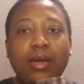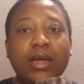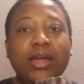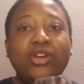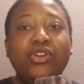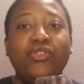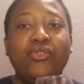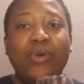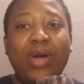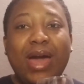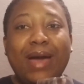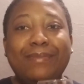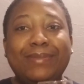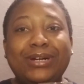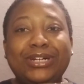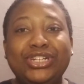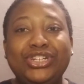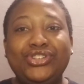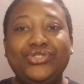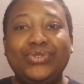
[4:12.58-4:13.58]
Grab
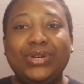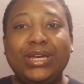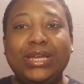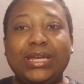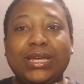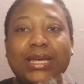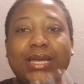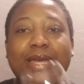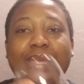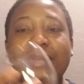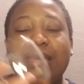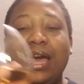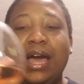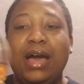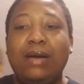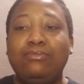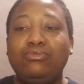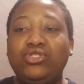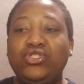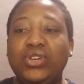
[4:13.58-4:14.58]
a drink.
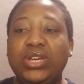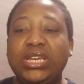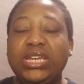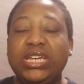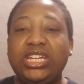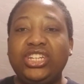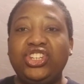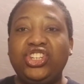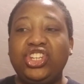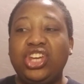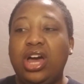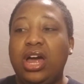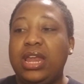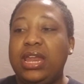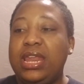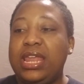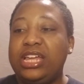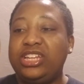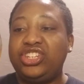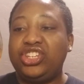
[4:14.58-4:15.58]
I'm drinking John
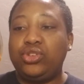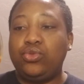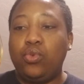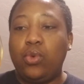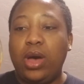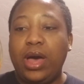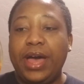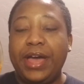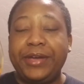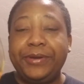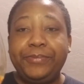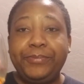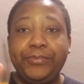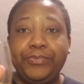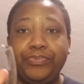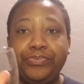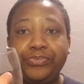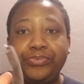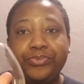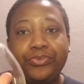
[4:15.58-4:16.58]
Legend wine.
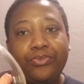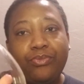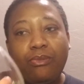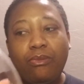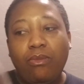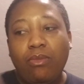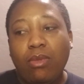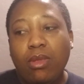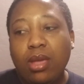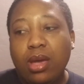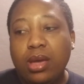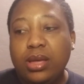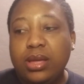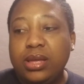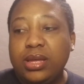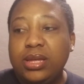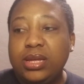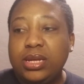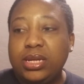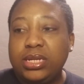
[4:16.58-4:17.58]

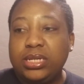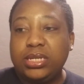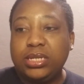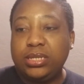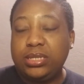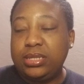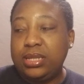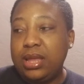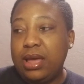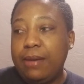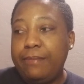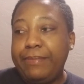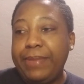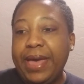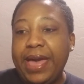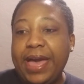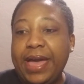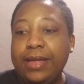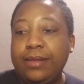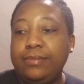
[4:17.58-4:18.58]
It's not
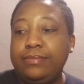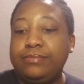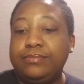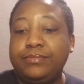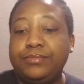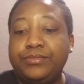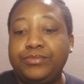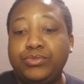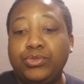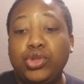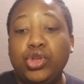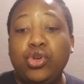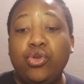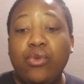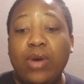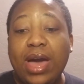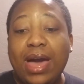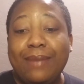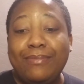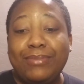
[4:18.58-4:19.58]
bad.
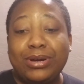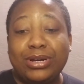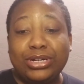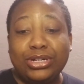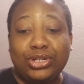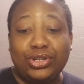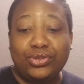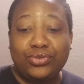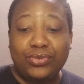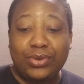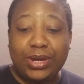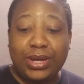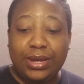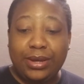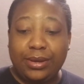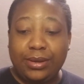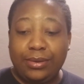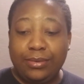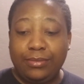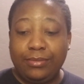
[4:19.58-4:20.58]
Grab a
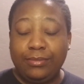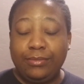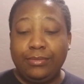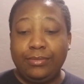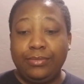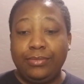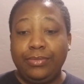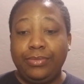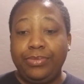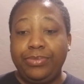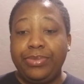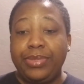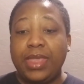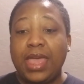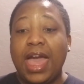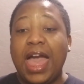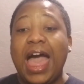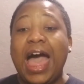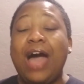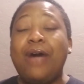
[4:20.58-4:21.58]
drink.
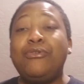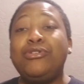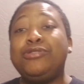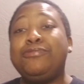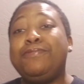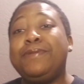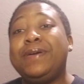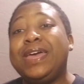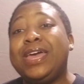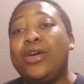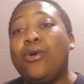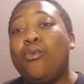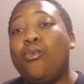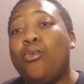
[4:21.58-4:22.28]
I was paying